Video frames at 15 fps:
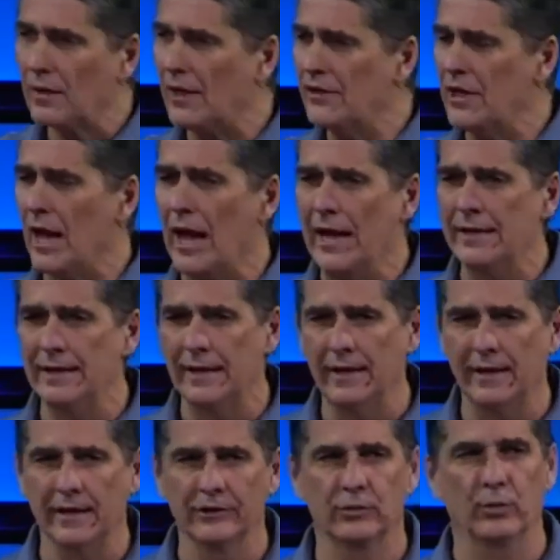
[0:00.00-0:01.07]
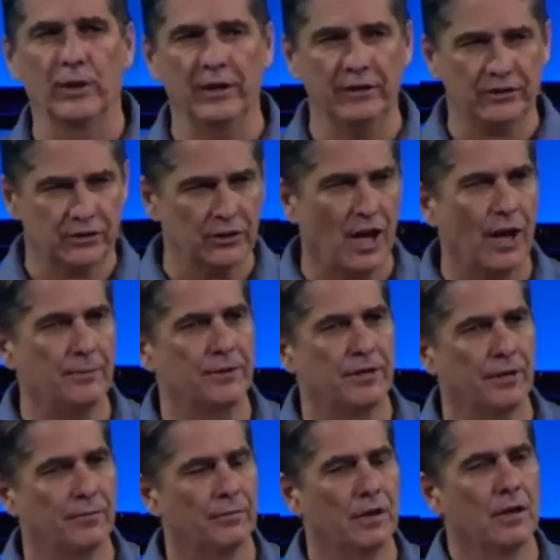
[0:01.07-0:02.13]
And the idea is we stopped
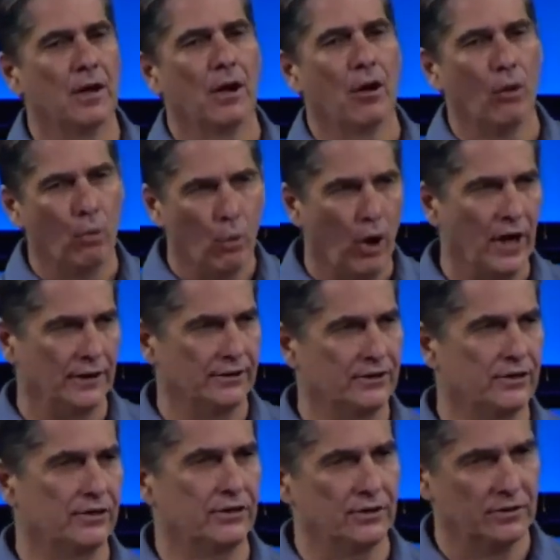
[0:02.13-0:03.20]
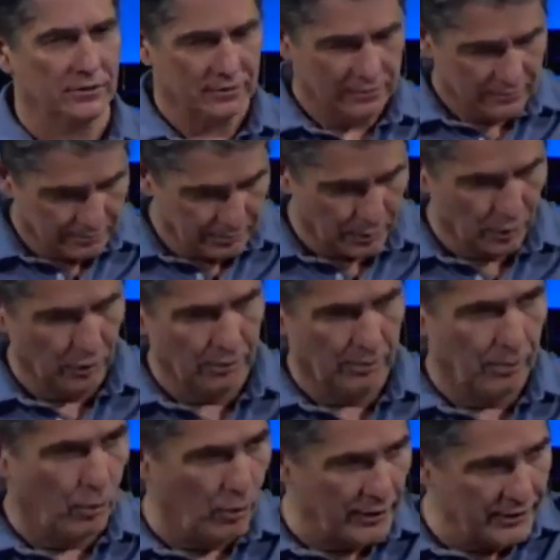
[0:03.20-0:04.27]
him once. Boom,
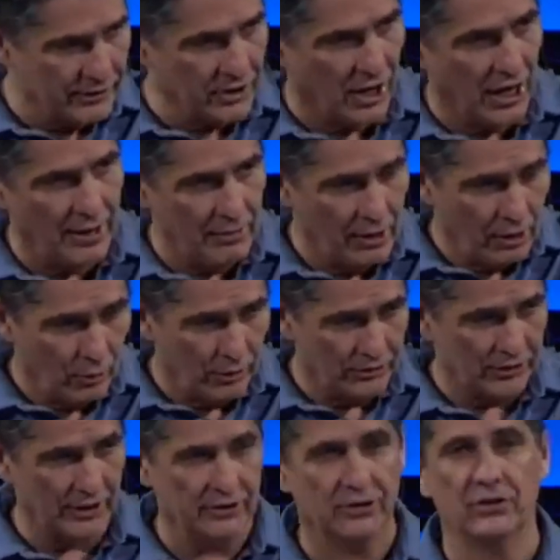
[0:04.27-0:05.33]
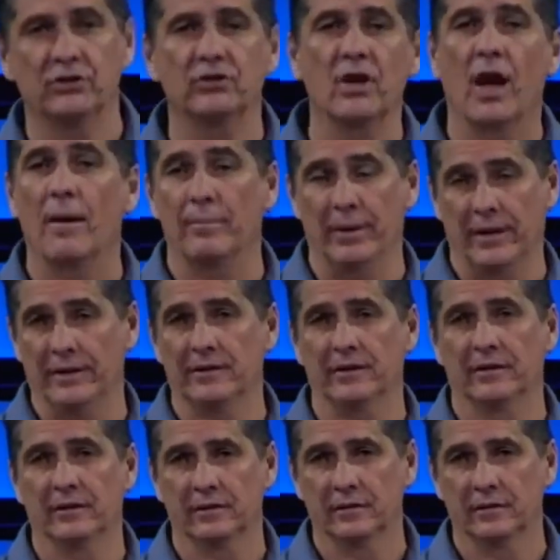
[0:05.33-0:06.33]
point in time, we said, stop it.